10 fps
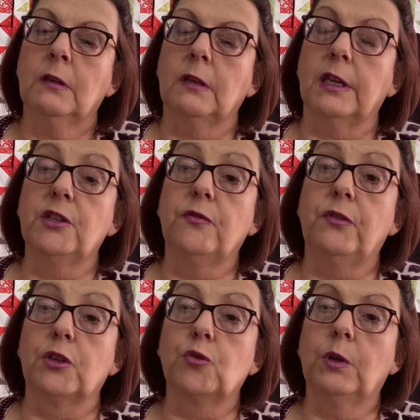
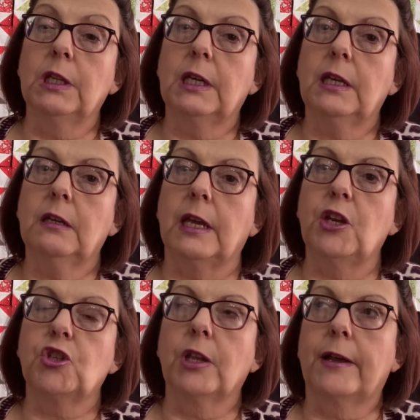individually,
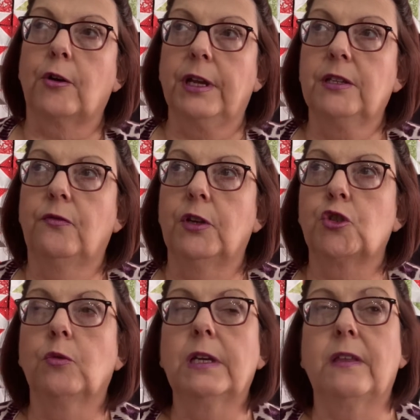each letter
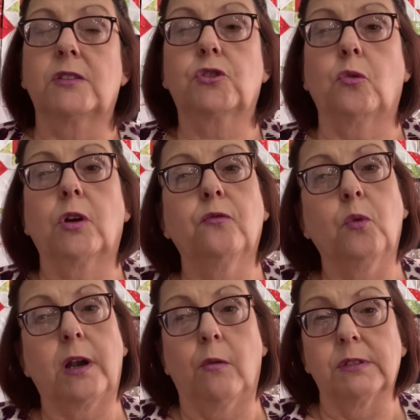individually. That's sort of
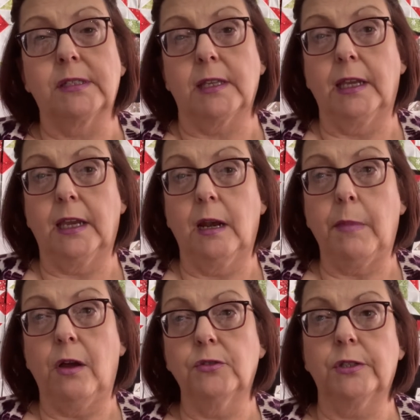what I was thinking
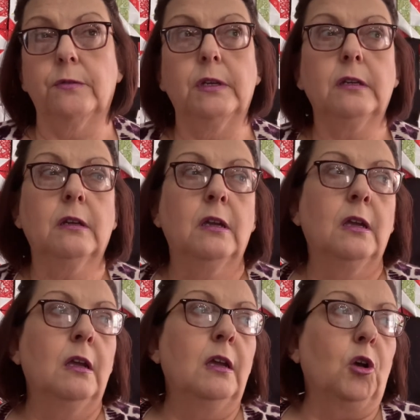about doing.
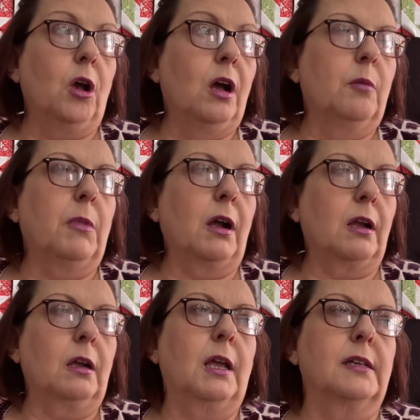I
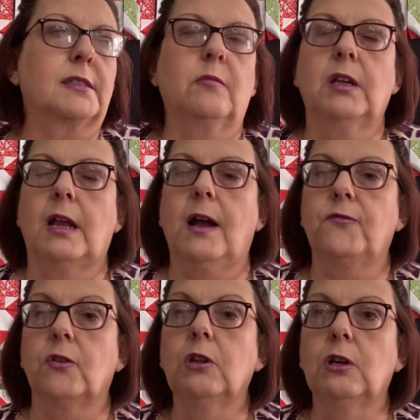guess I'm going to have
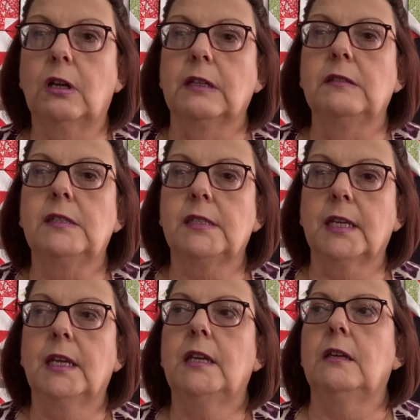to look and
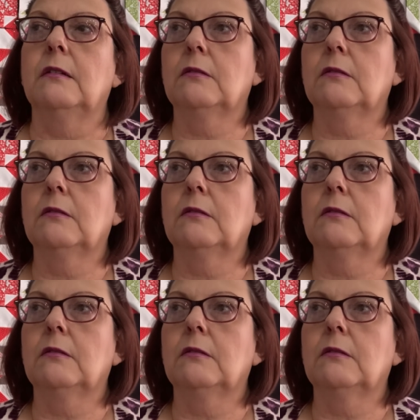see,